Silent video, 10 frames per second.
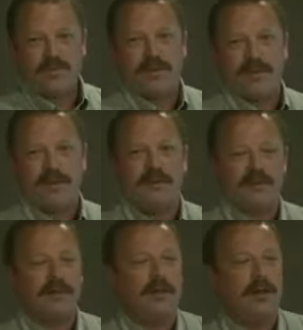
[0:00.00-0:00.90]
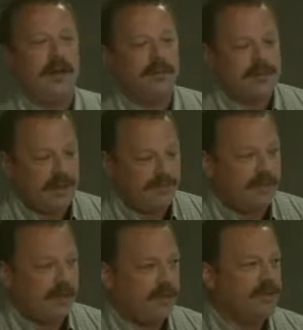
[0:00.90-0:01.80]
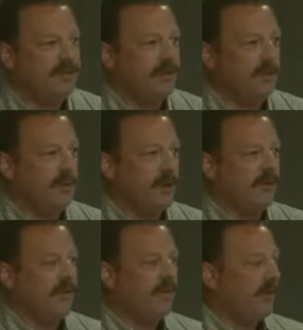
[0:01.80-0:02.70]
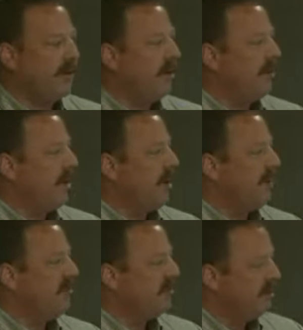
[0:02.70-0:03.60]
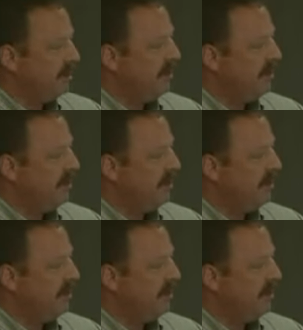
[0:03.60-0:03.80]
particular client was having an issue with, there are about,